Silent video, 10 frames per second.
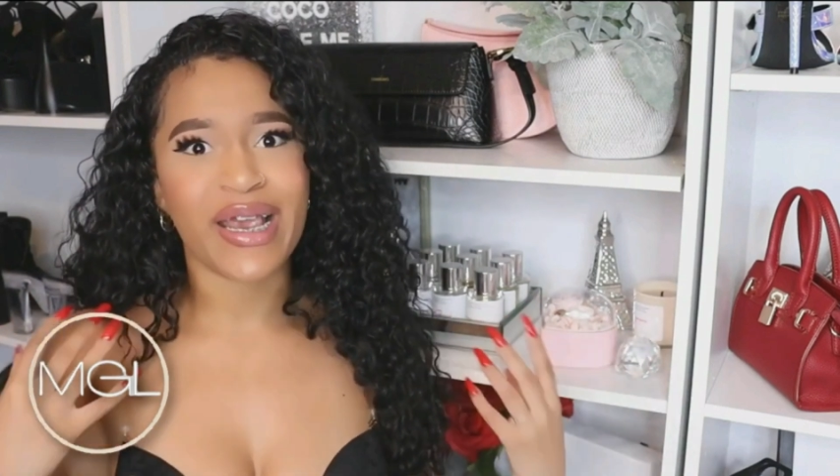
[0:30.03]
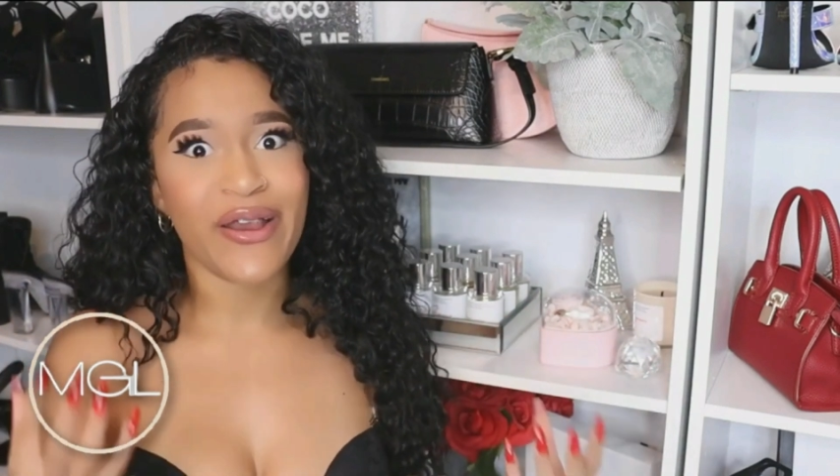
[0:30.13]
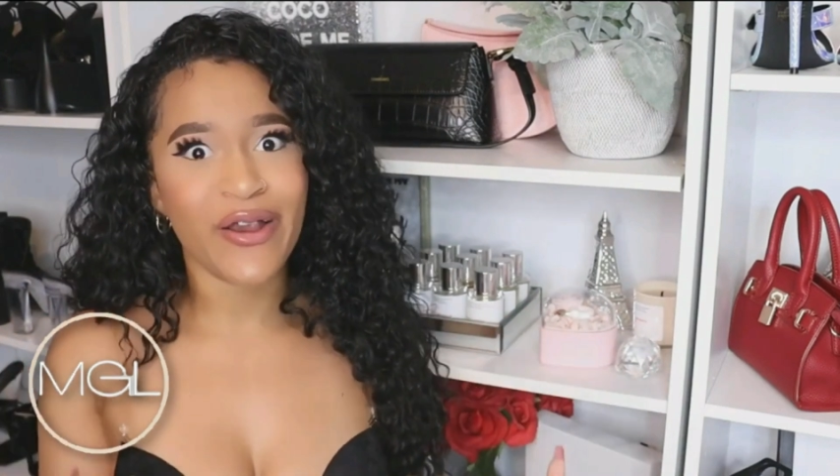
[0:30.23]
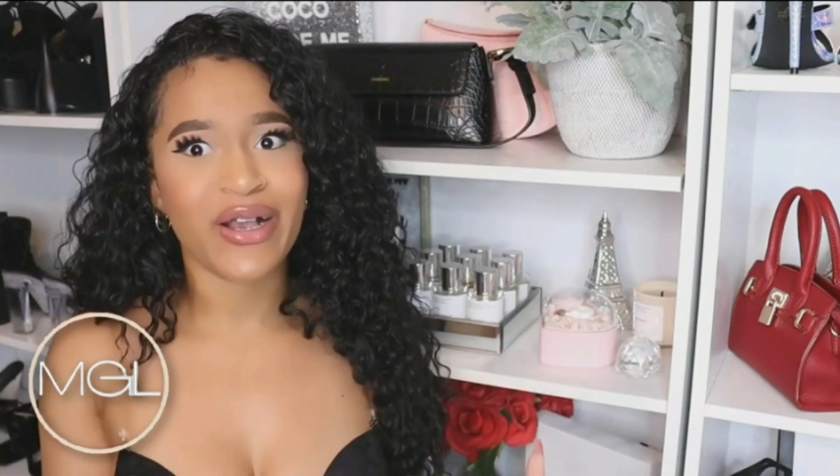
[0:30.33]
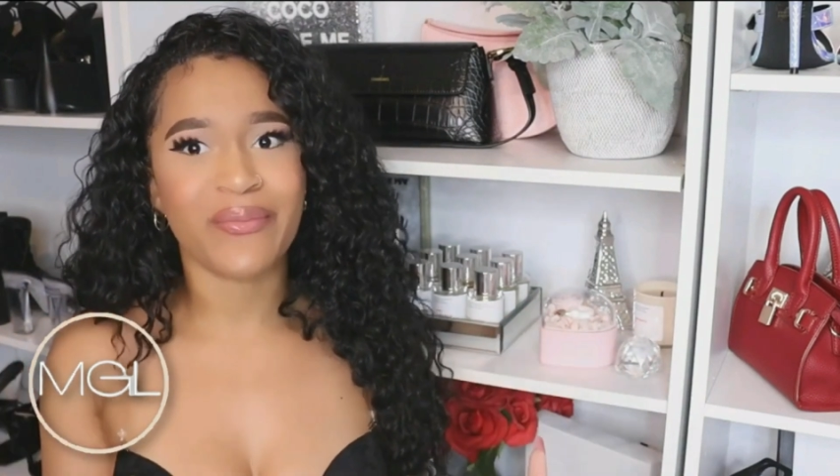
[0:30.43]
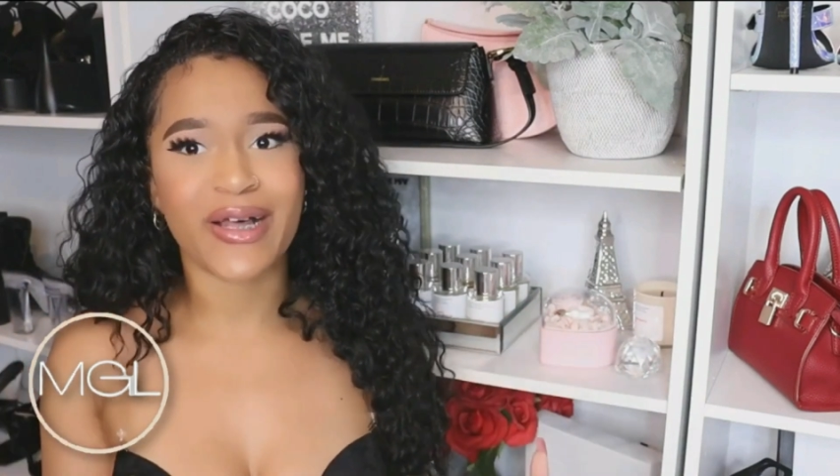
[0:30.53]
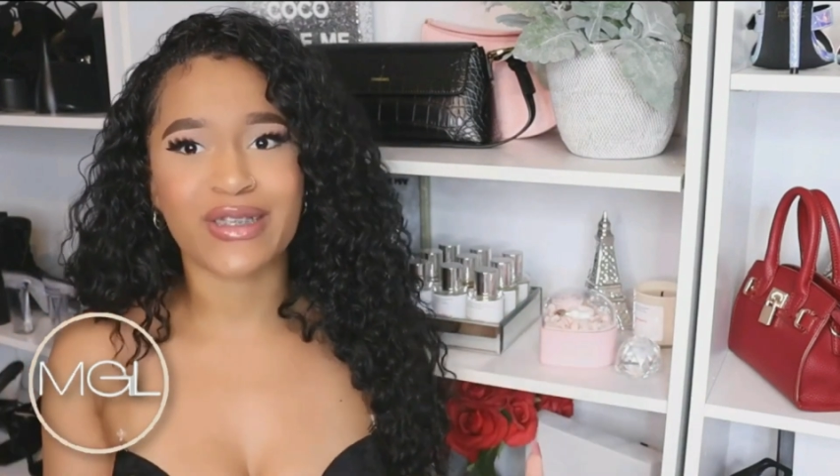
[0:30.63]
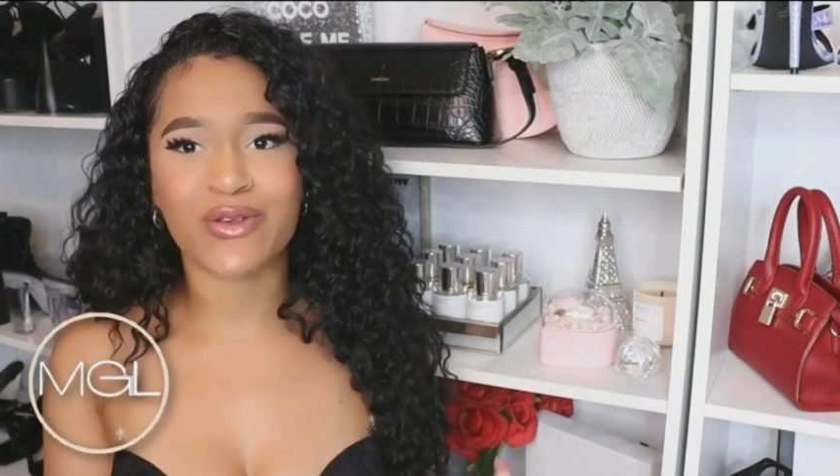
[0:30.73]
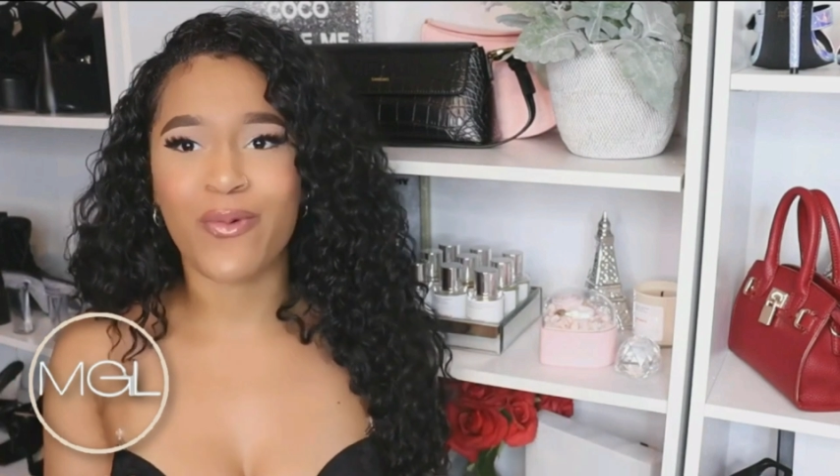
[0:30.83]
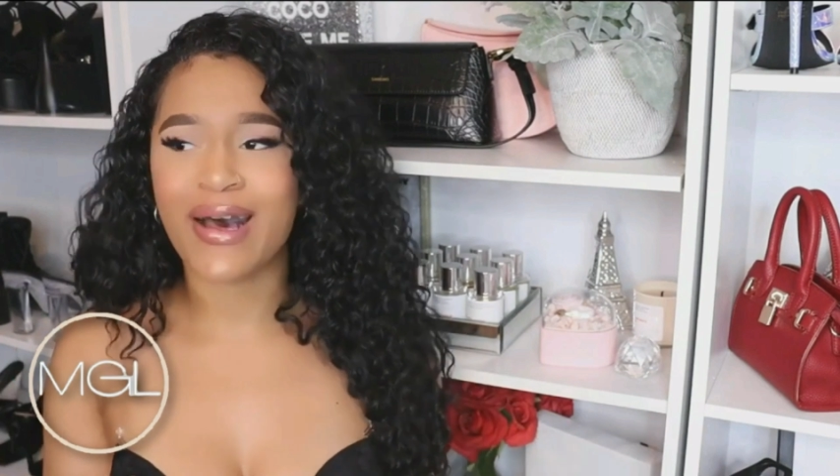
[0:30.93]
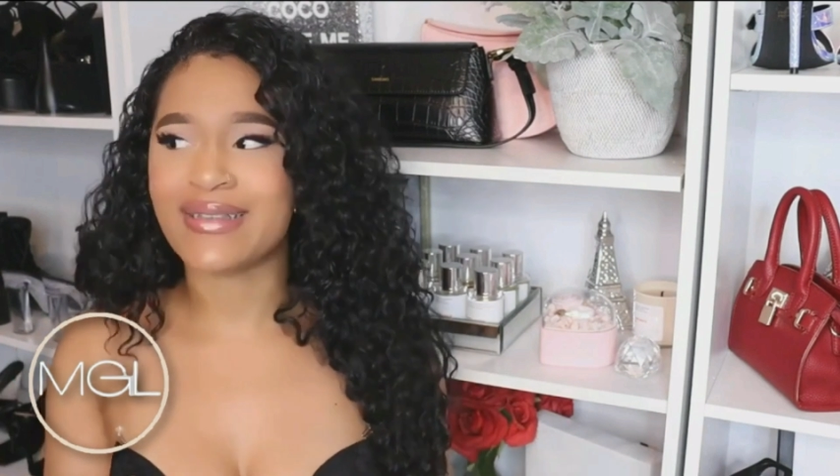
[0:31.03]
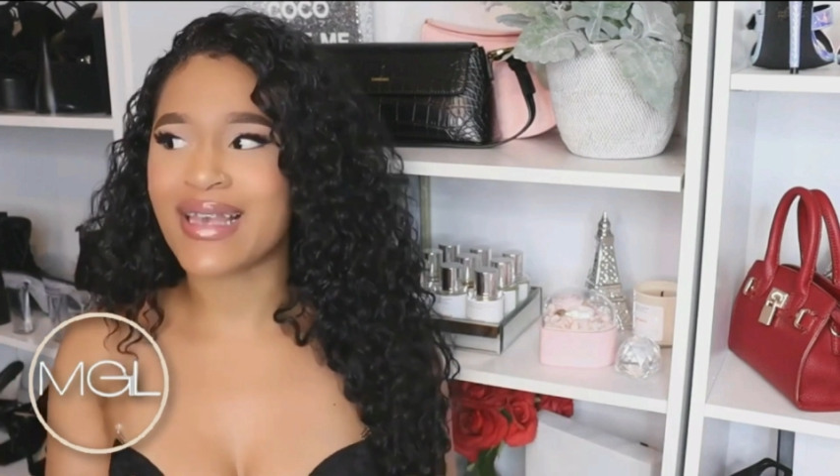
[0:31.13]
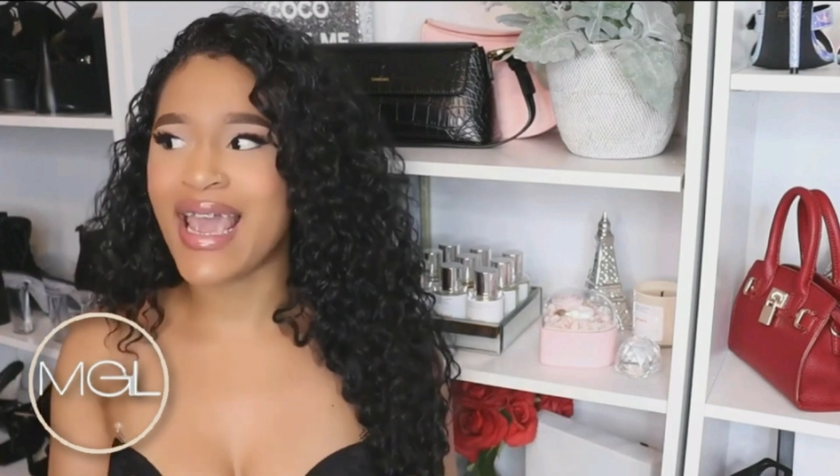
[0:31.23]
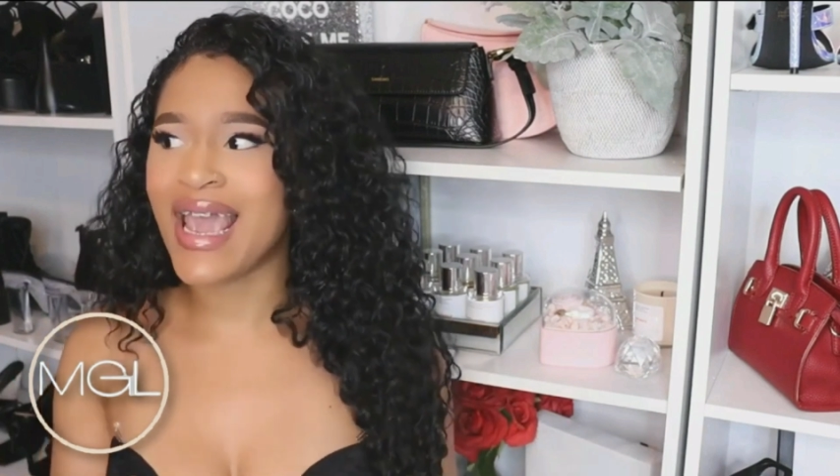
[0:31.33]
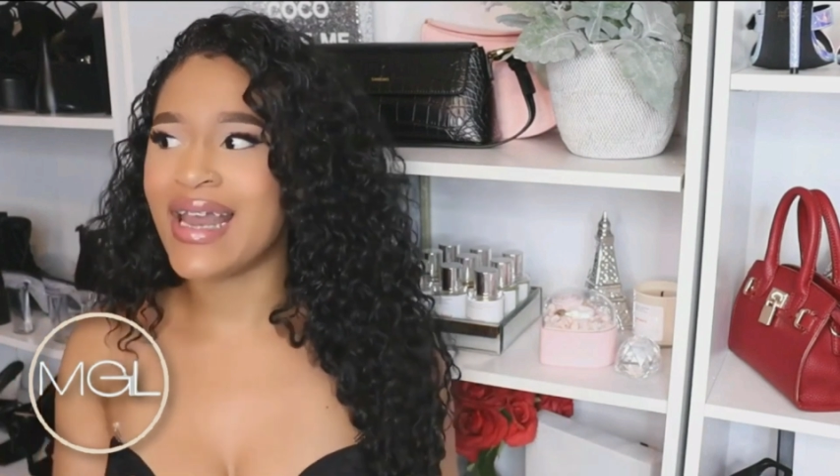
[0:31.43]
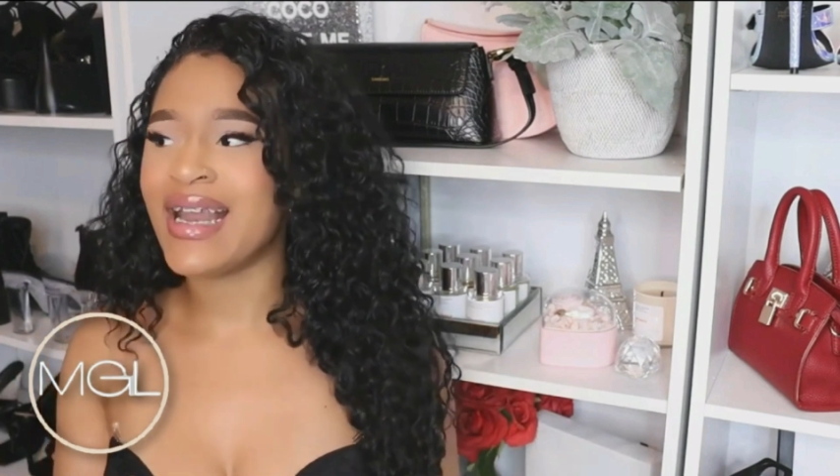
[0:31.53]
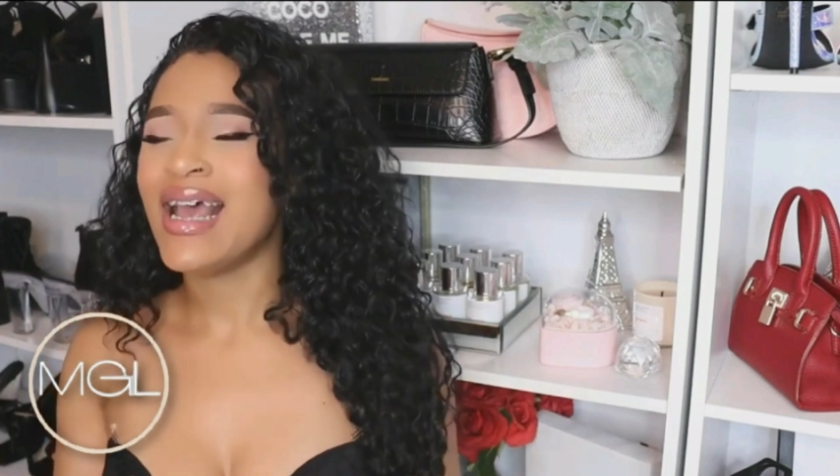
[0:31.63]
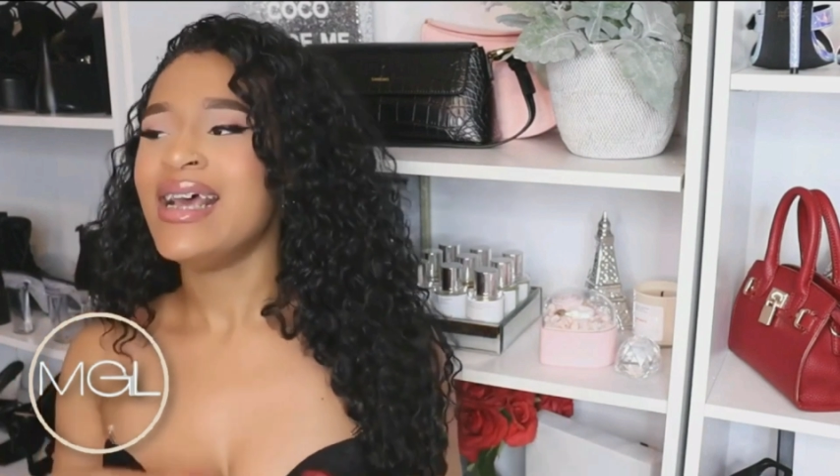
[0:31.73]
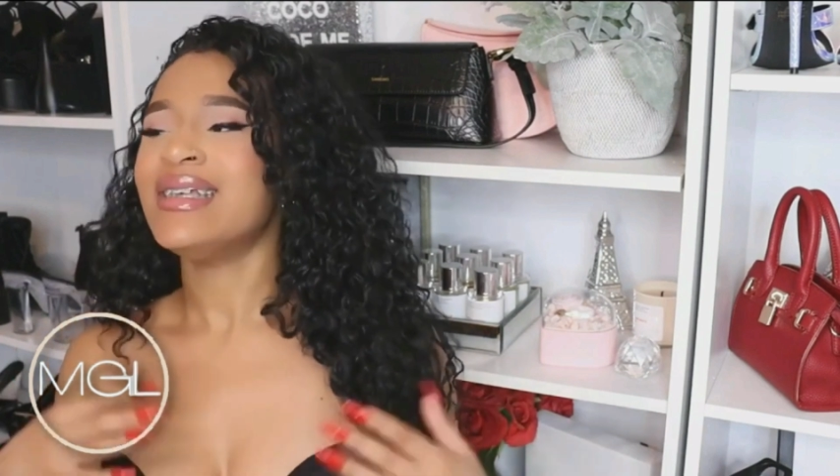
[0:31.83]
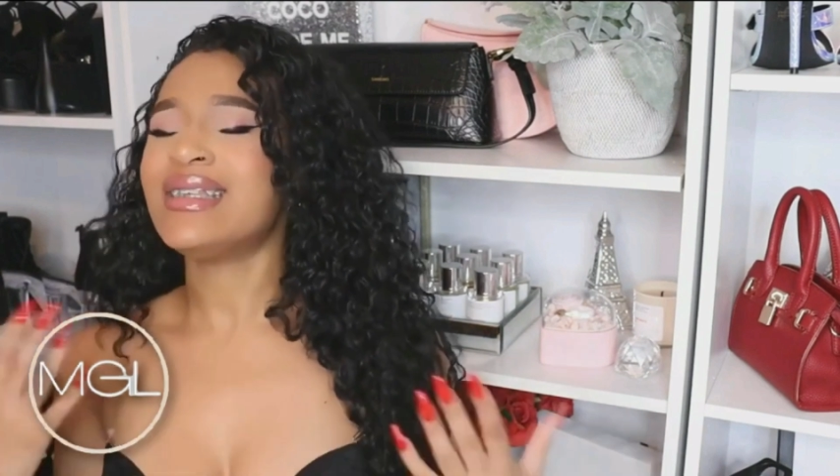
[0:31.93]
to hearing about squats and